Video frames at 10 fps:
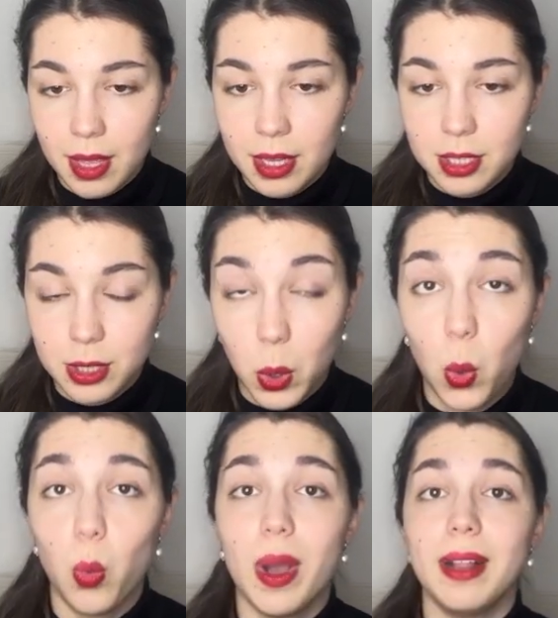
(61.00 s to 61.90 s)
So
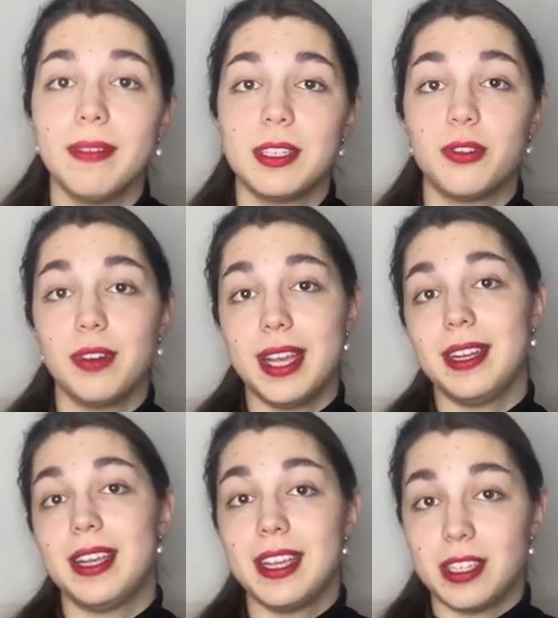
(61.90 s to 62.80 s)
while the trade
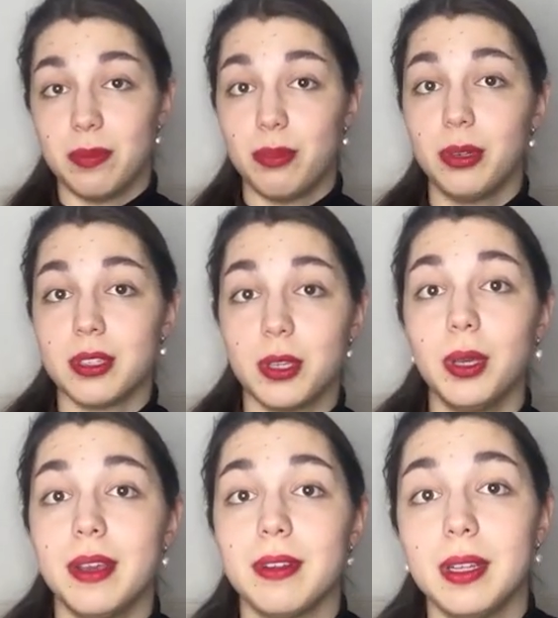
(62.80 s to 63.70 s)
is in progress, you
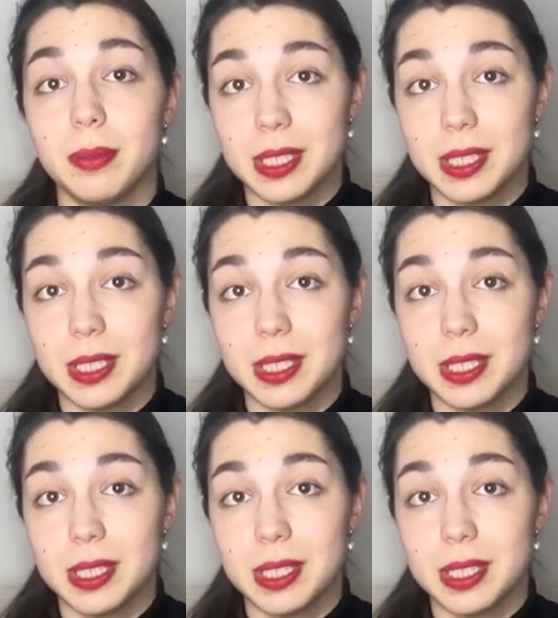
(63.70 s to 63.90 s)
have a little bit of